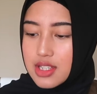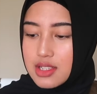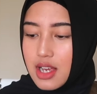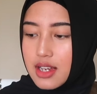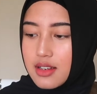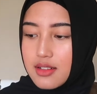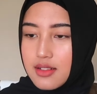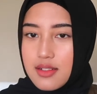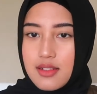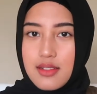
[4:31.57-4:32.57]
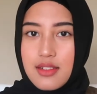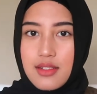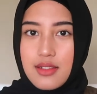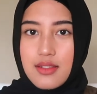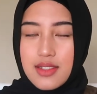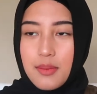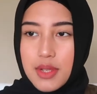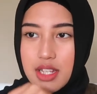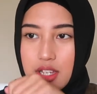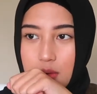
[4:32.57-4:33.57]
It's like
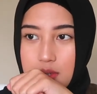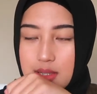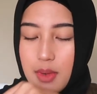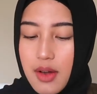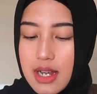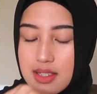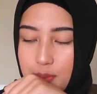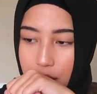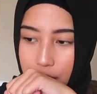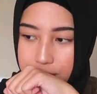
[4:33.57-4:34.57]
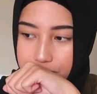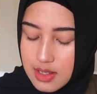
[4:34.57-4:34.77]
something that you would smell at a spa.